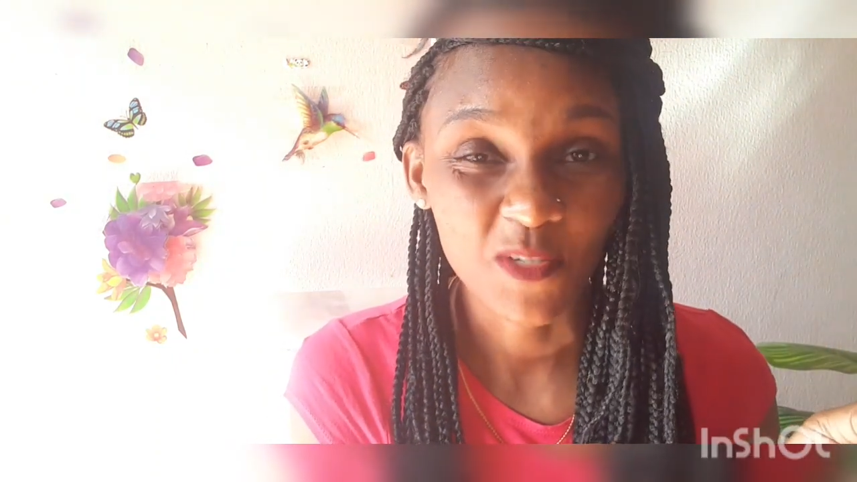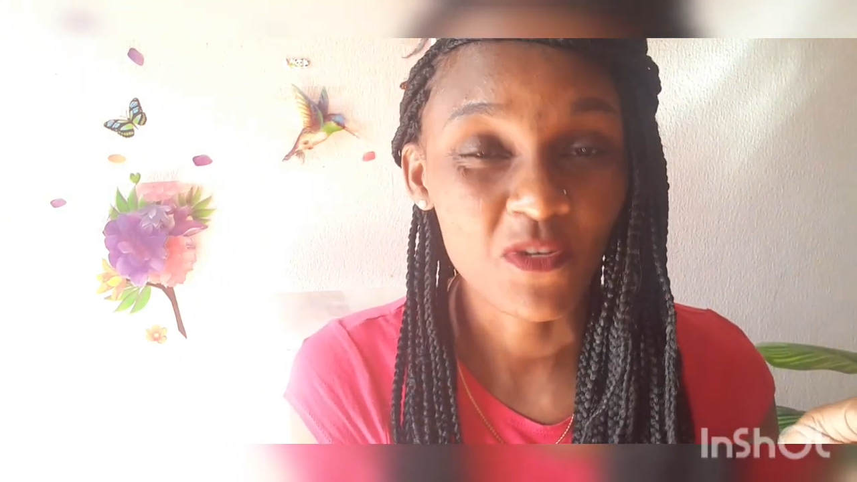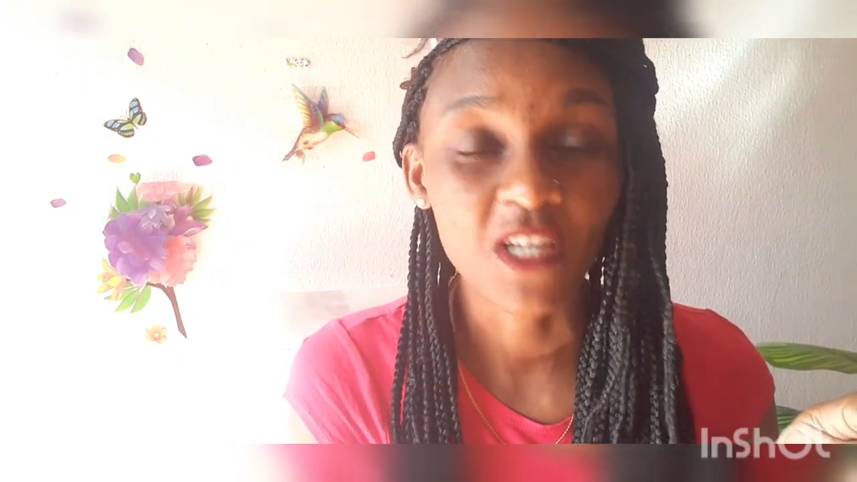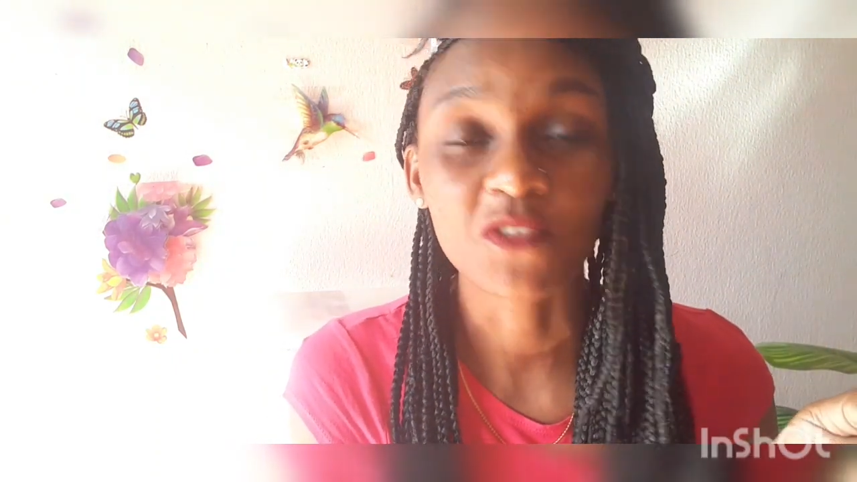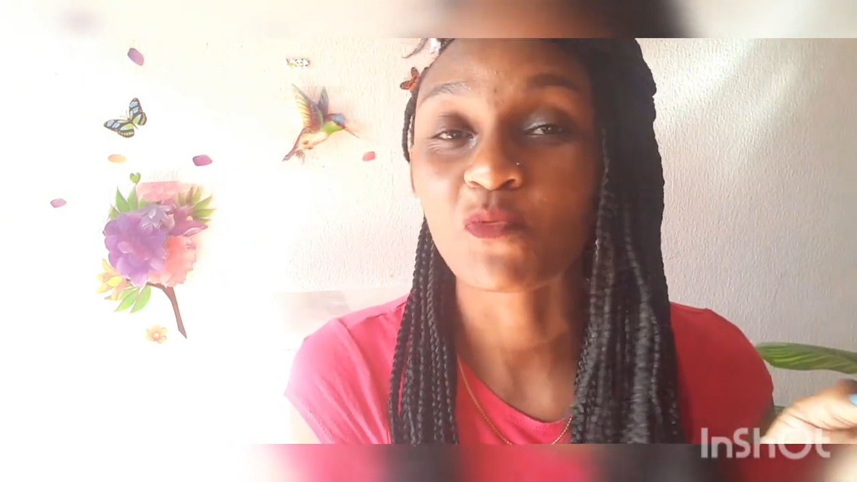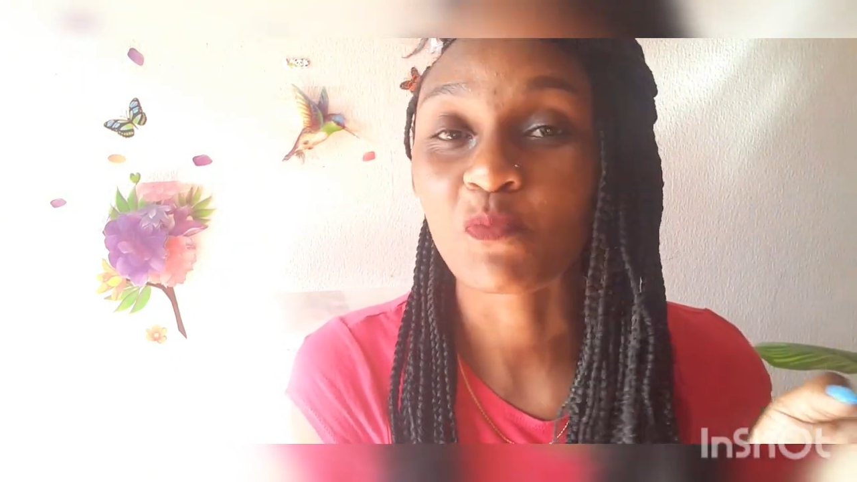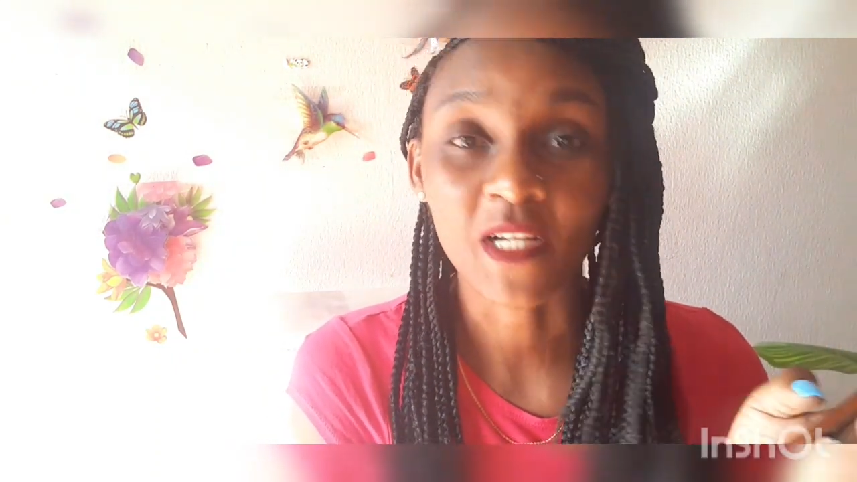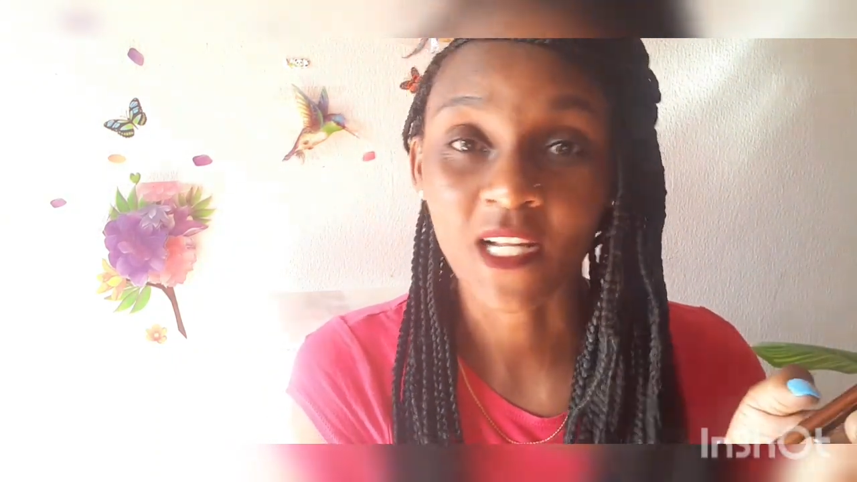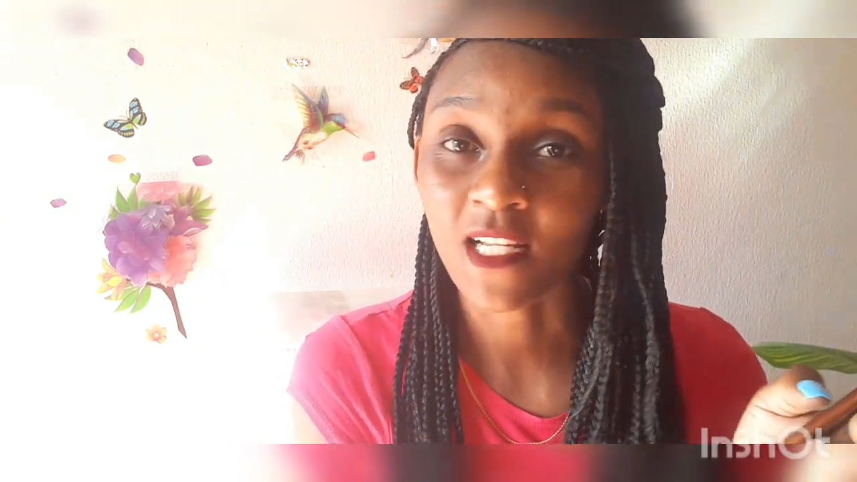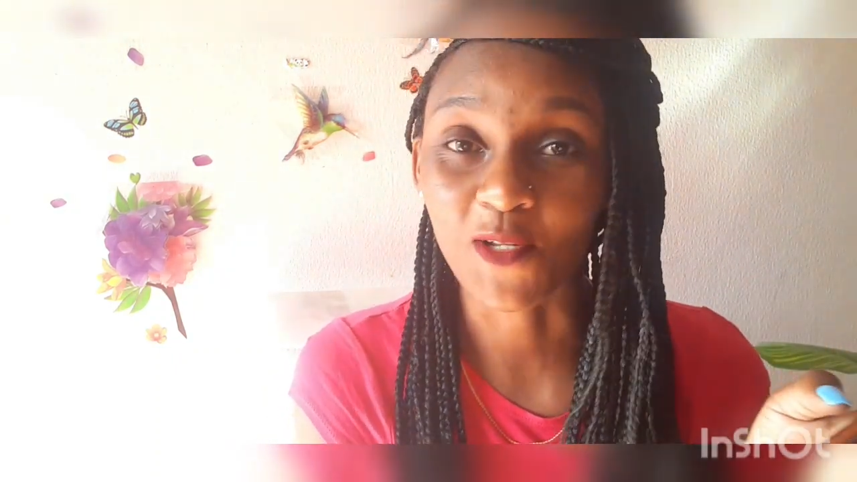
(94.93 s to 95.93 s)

we are two parallel